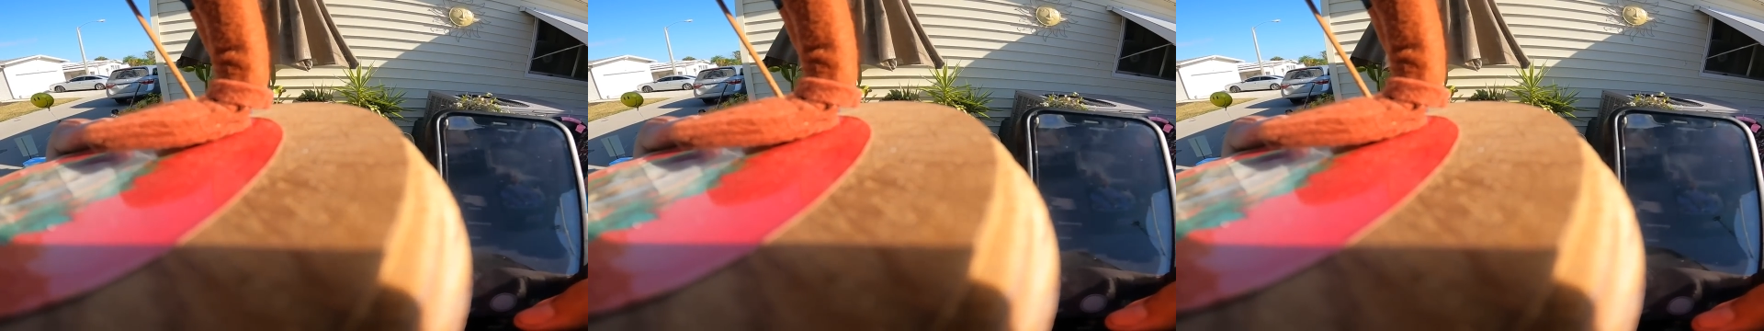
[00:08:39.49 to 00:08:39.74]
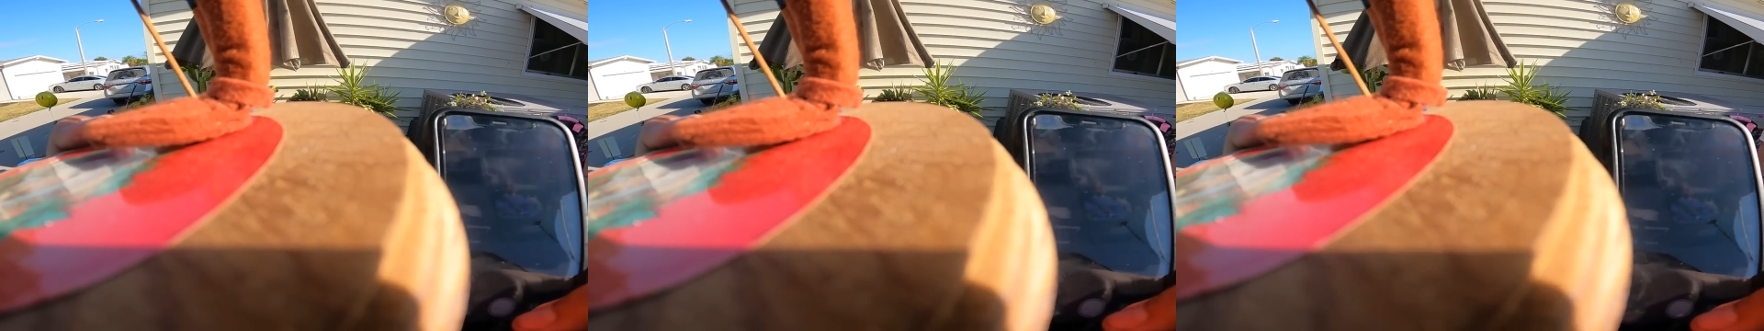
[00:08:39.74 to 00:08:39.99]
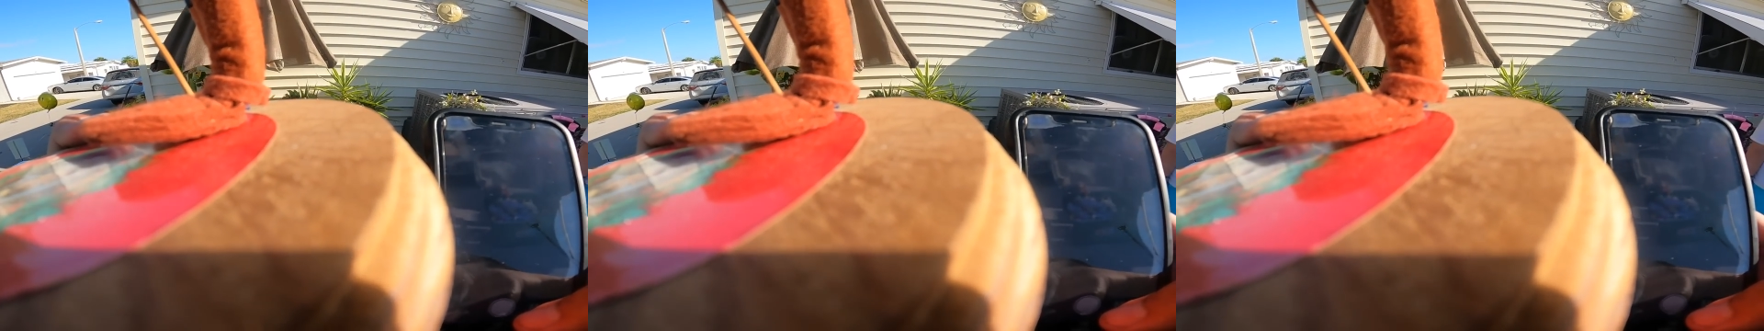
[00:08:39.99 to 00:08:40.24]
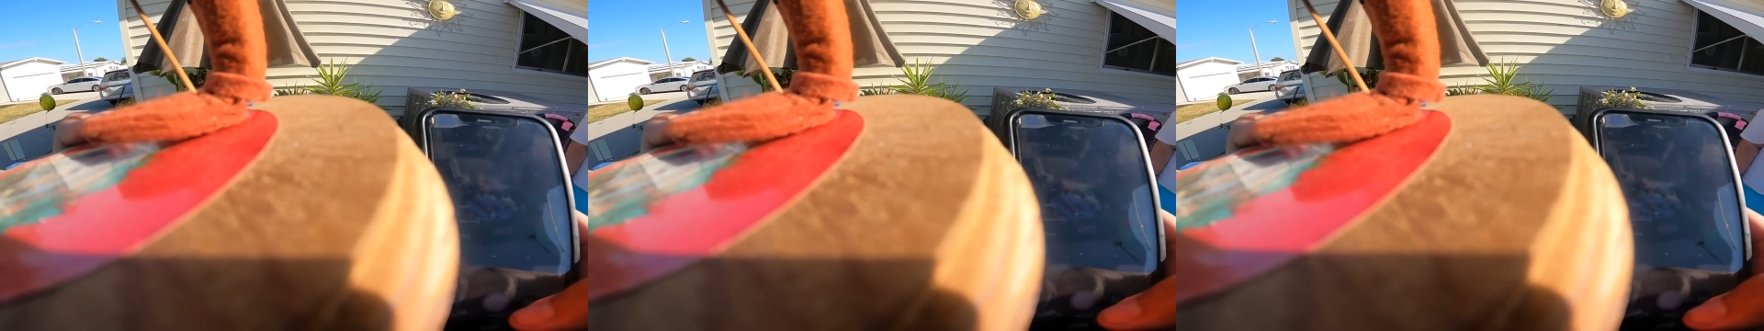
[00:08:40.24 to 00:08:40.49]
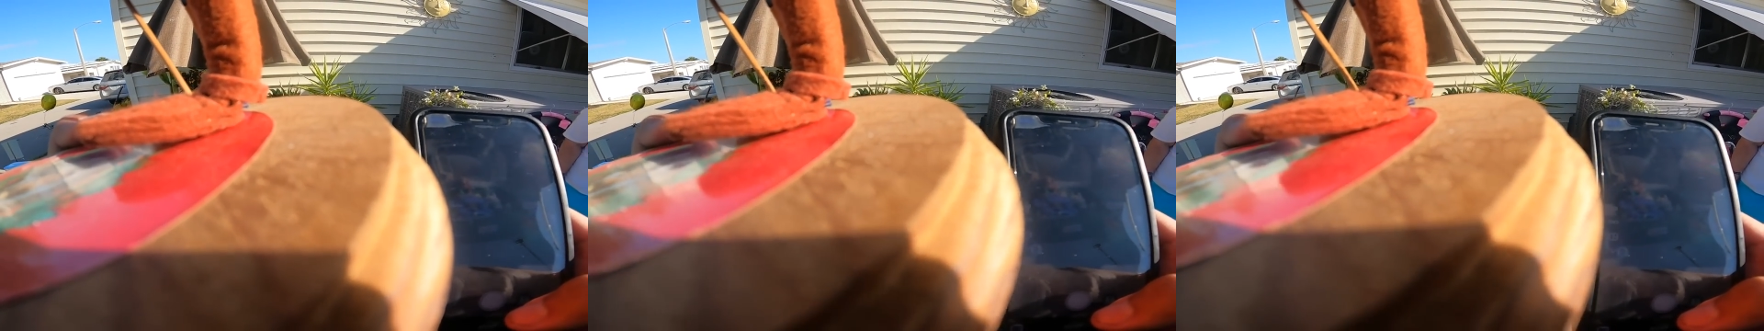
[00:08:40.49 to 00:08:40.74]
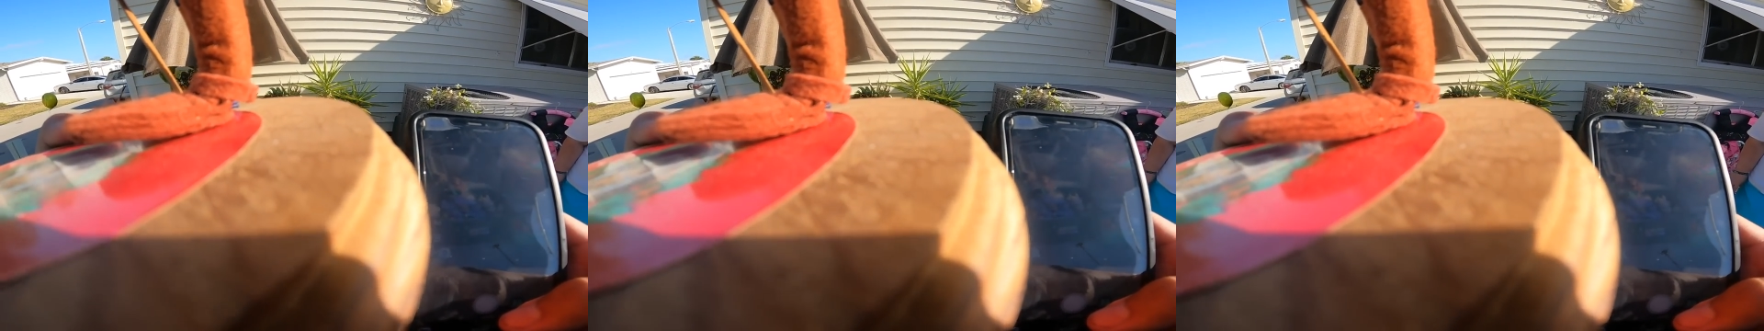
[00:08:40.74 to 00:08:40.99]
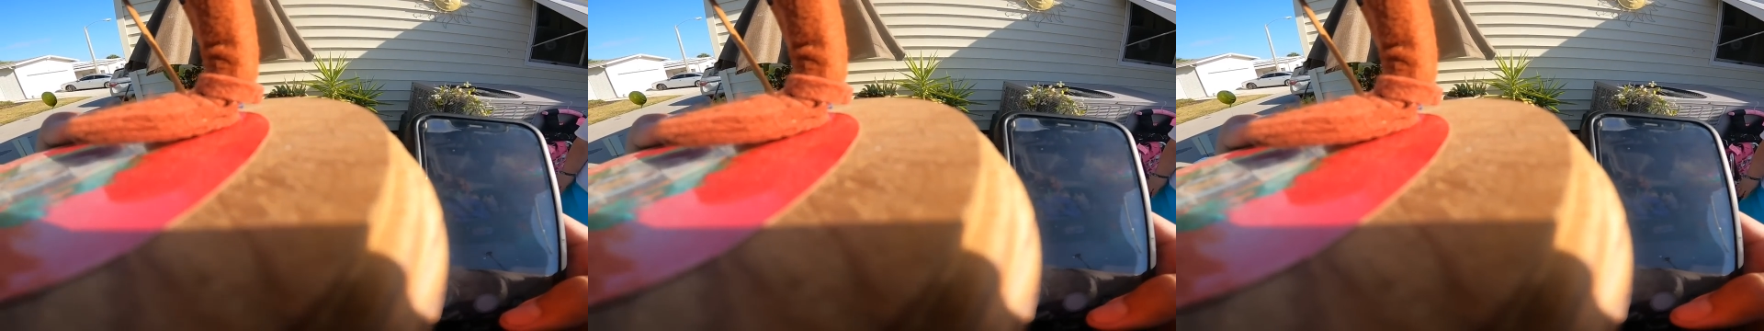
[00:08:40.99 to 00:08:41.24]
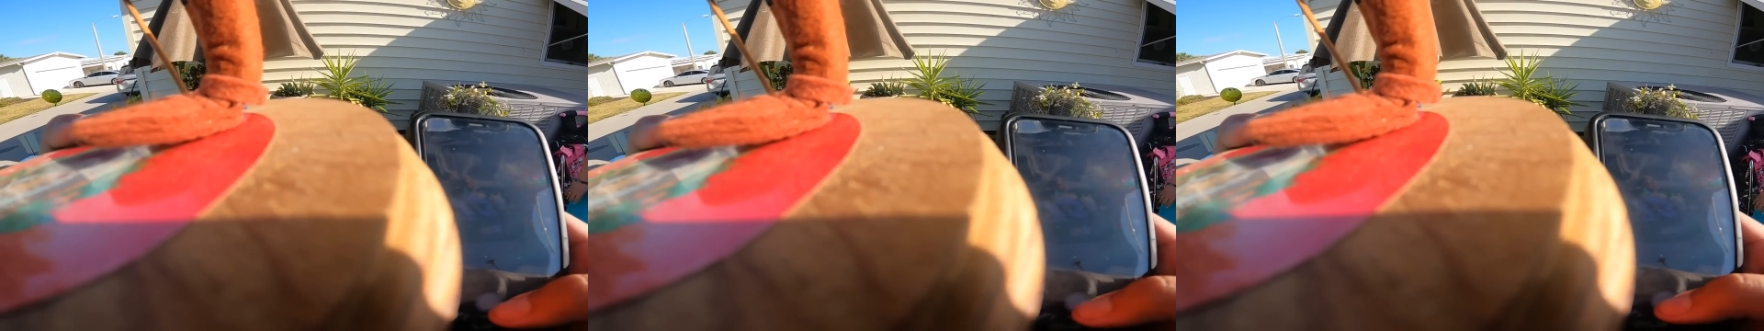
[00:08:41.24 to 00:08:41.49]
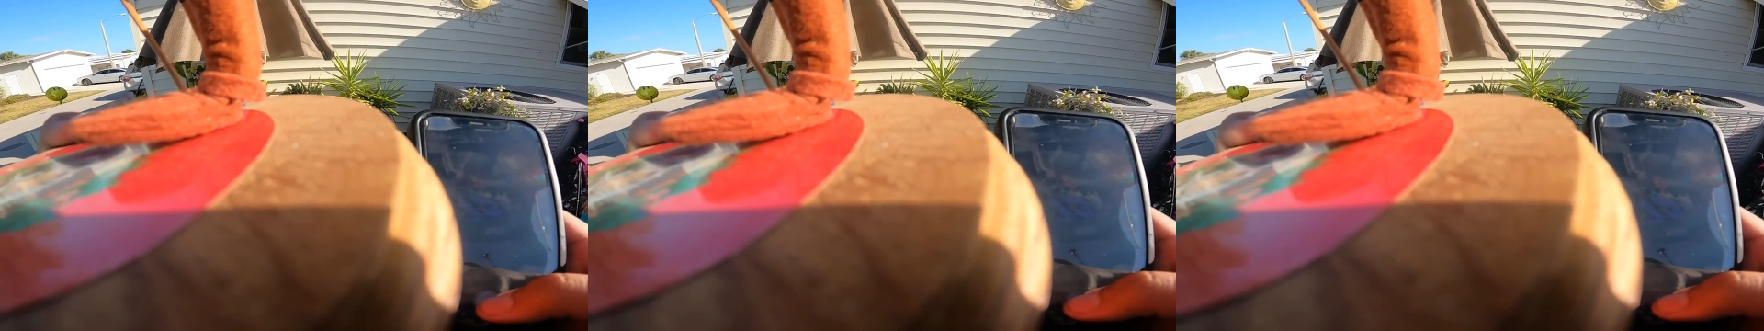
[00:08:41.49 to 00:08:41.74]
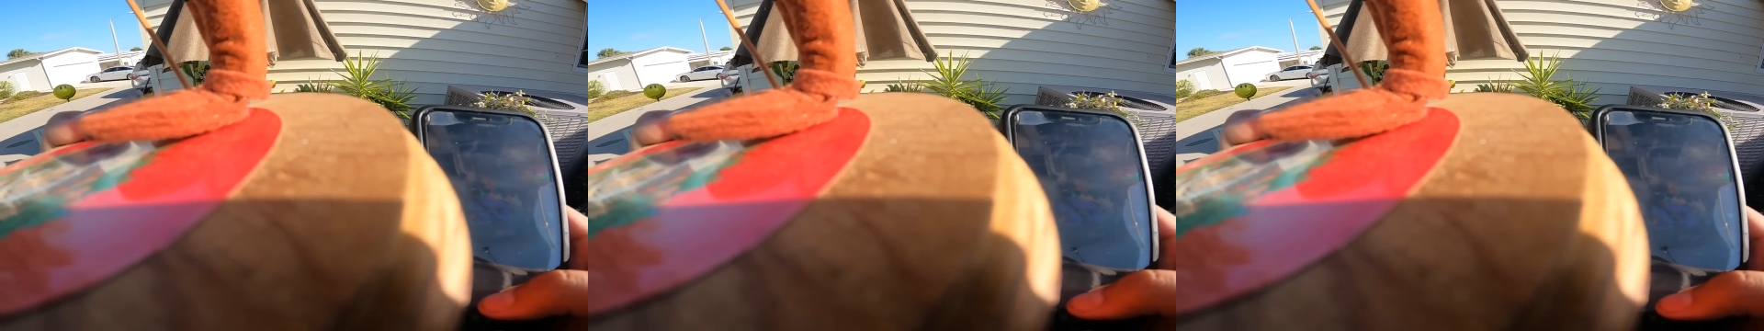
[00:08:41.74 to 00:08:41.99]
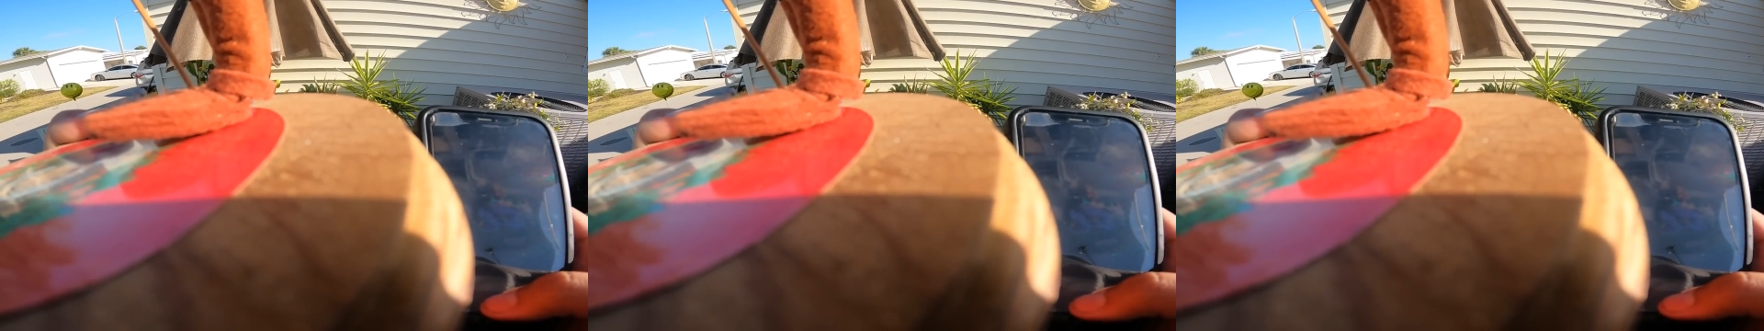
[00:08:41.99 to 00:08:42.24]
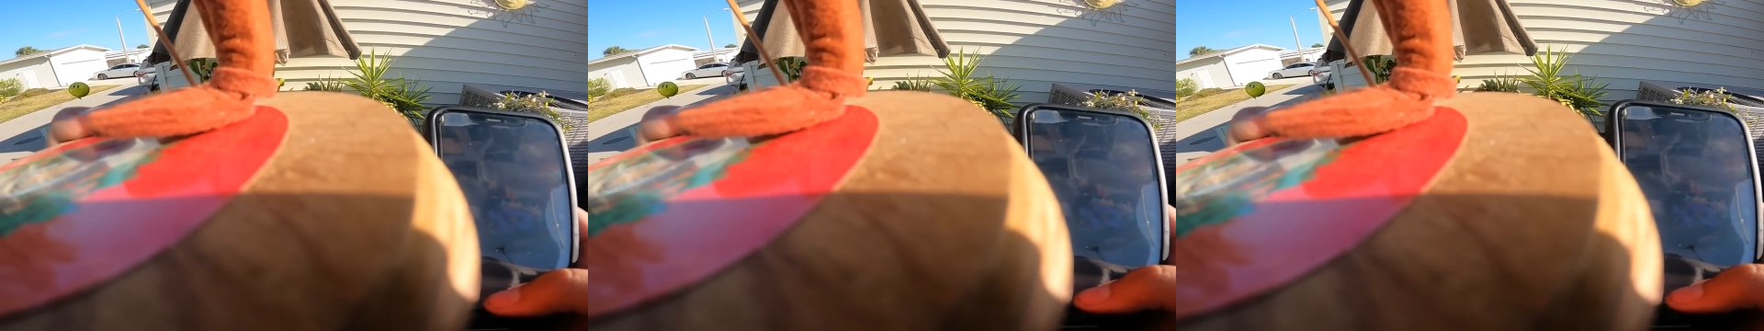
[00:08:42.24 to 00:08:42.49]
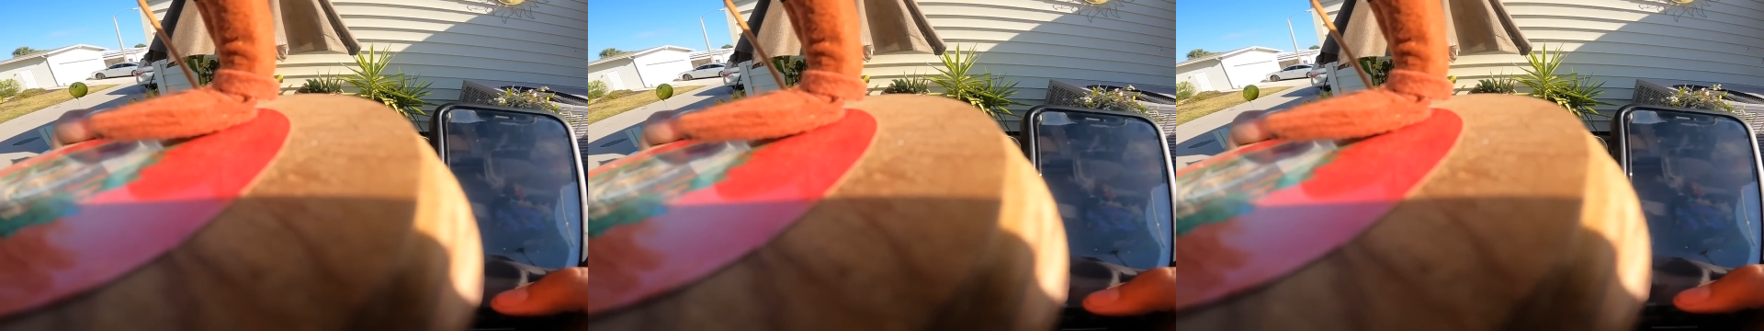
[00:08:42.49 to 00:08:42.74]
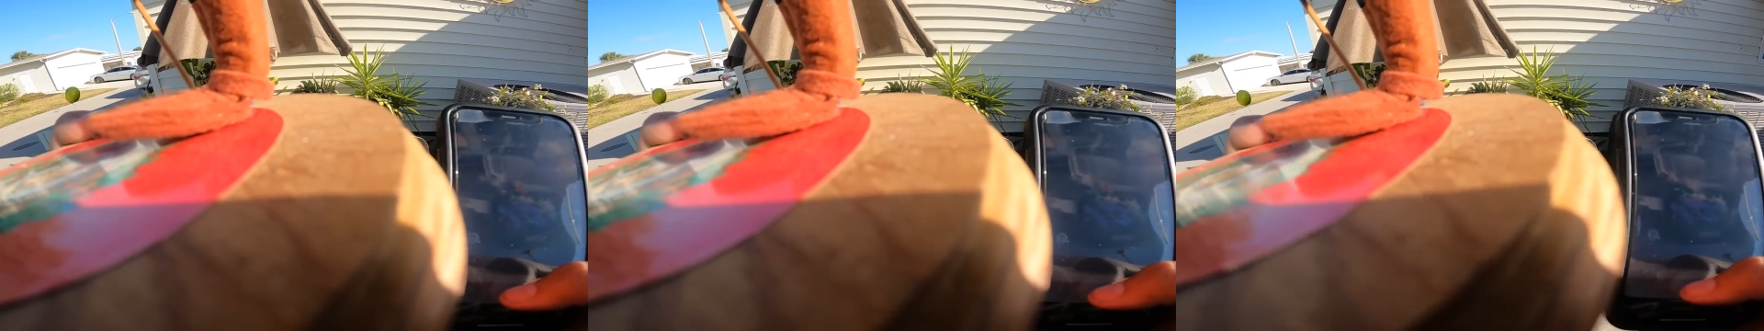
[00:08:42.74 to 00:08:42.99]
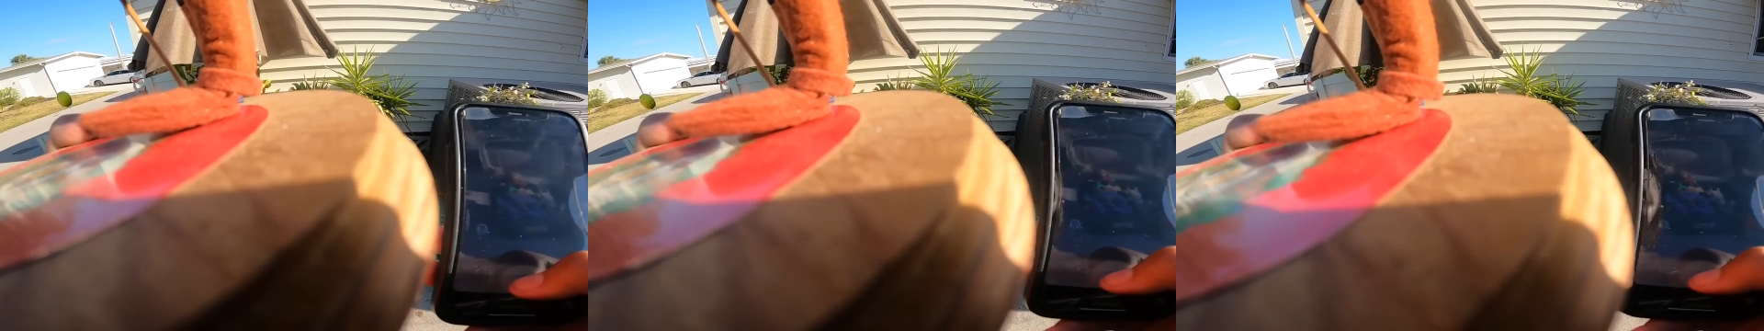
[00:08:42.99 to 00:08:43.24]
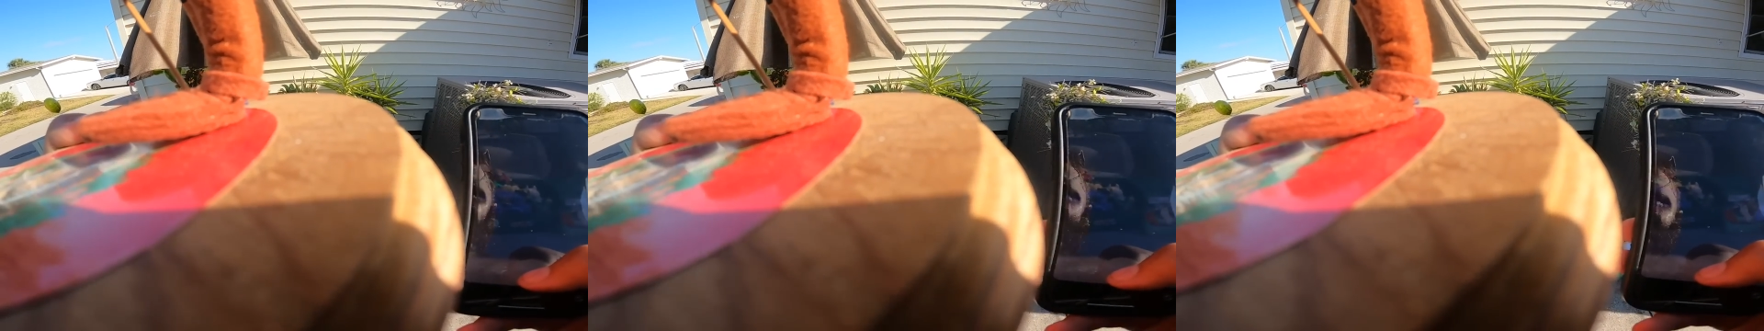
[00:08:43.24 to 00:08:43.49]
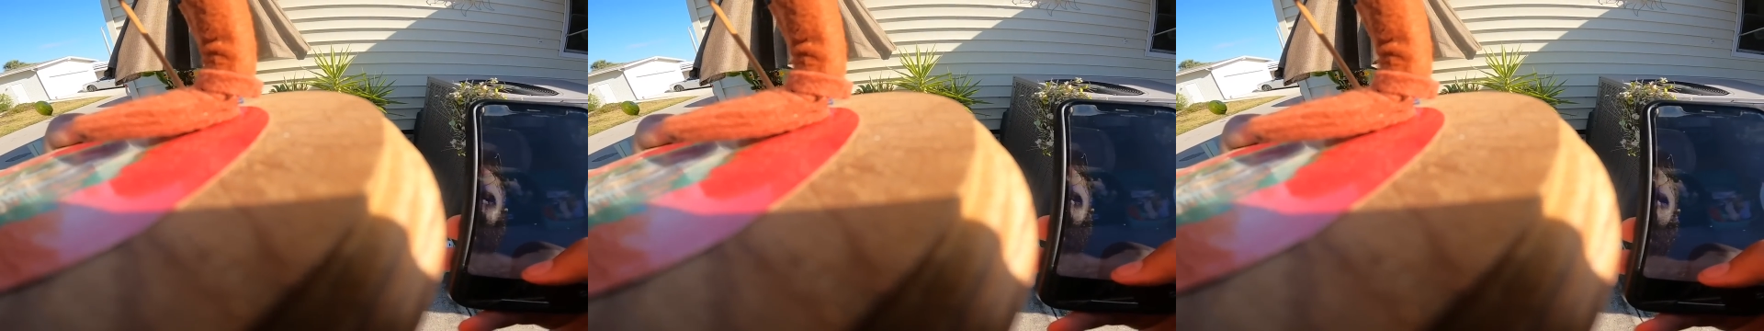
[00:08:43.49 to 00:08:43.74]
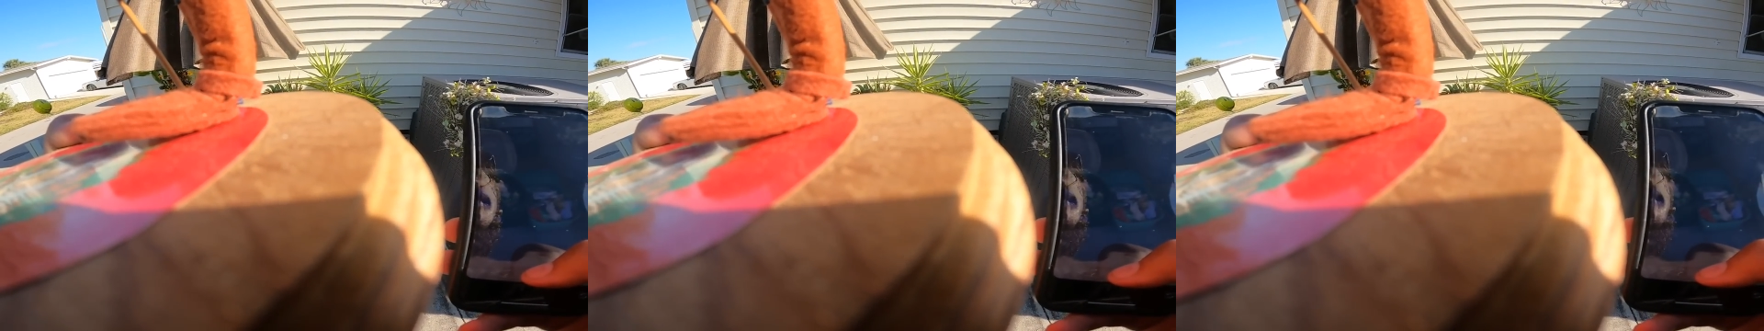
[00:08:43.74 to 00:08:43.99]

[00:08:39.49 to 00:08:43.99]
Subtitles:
(no speaker visible)